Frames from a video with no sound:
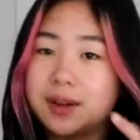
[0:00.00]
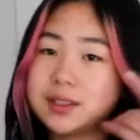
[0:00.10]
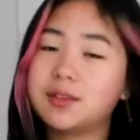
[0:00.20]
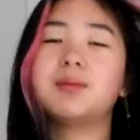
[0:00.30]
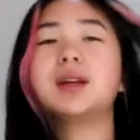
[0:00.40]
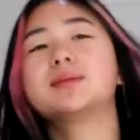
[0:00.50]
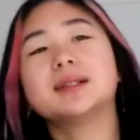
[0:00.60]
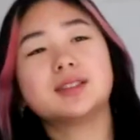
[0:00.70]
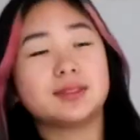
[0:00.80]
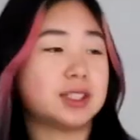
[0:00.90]
first of all,
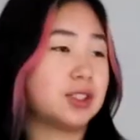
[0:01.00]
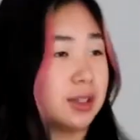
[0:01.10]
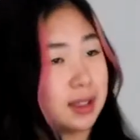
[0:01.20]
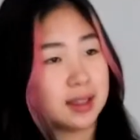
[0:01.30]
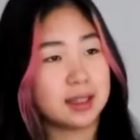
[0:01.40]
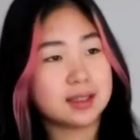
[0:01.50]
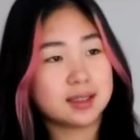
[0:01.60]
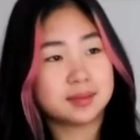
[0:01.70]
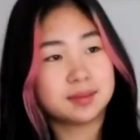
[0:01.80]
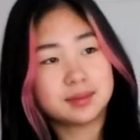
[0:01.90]
measurements restrict
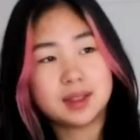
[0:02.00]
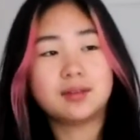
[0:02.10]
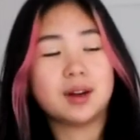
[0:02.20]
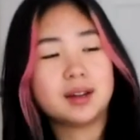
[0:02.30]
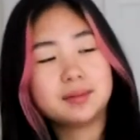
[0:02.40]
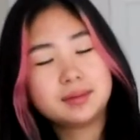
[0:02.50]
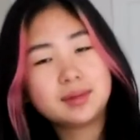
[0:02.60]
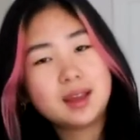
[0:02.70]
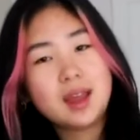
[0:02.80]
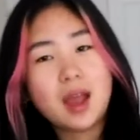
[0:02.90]
things, right?
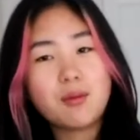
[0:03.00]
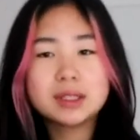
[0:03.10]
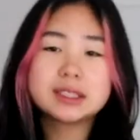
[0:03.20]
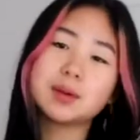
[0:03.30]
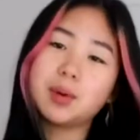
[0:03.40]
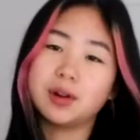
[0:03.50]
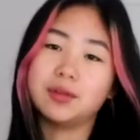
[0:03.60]
And what's the point